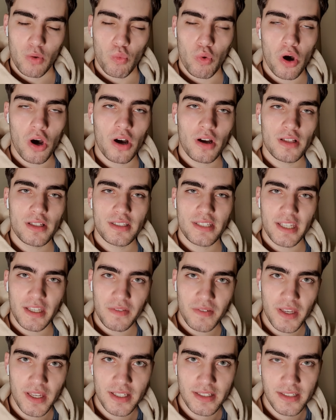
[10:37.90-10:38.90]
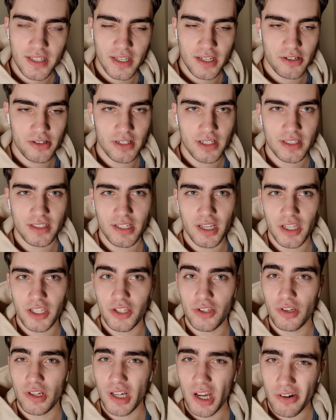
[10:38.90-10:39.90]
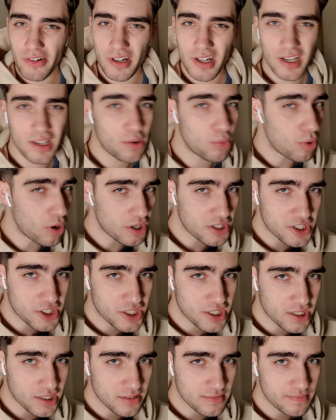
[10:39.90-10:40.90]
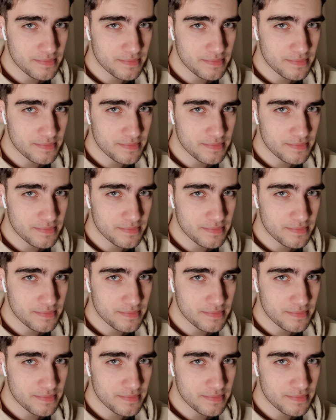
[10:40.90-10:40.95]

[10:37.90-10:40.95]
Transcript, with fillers: What TV series are you currently watching?